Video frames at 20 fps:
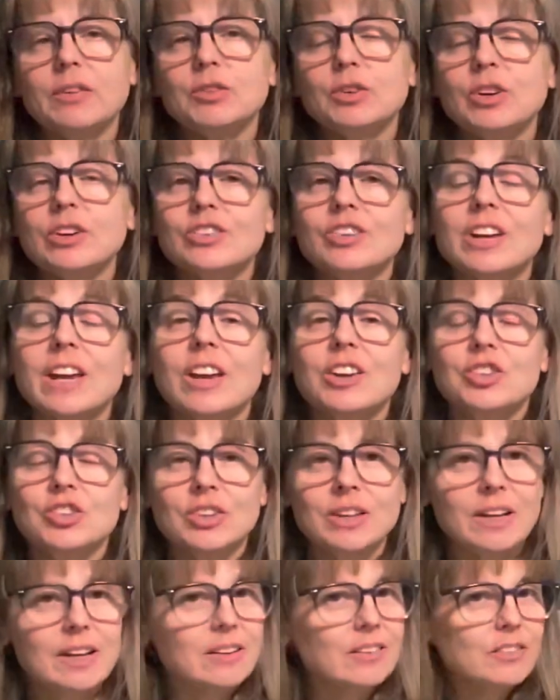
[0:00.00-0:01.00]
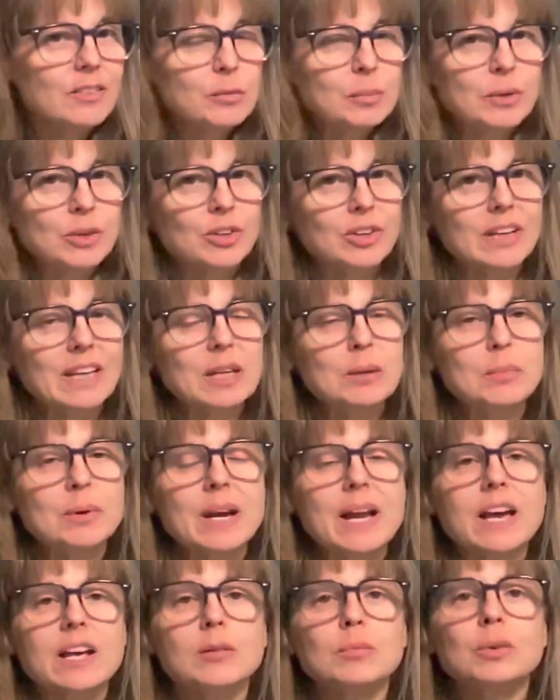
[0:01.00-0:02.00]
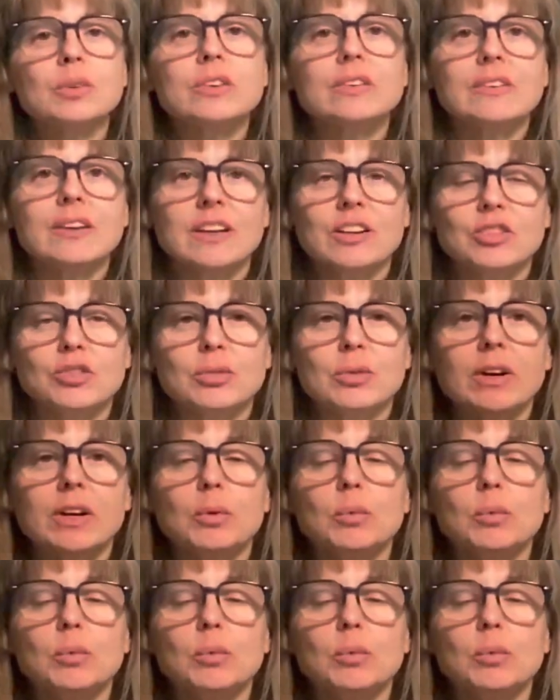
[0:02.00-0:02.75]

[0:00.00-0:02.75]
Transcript: Behavior Education at Spirit Keeper Animal Sanctuary.